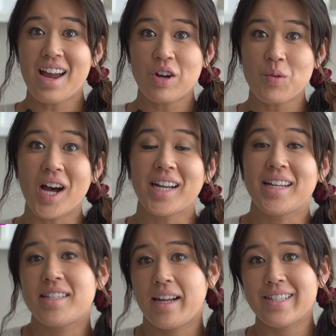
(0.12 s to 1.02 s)
everyone,
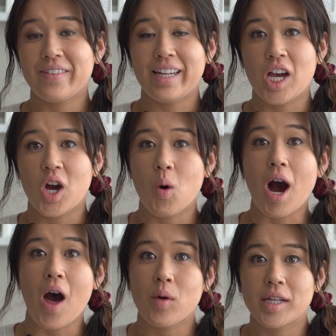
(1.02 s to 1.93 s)
in today's video
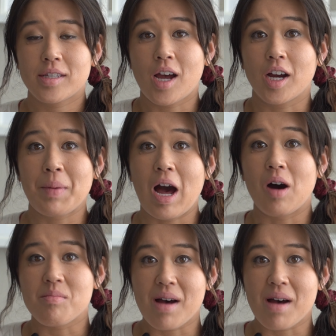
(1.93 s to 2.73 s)
I wanted to talk about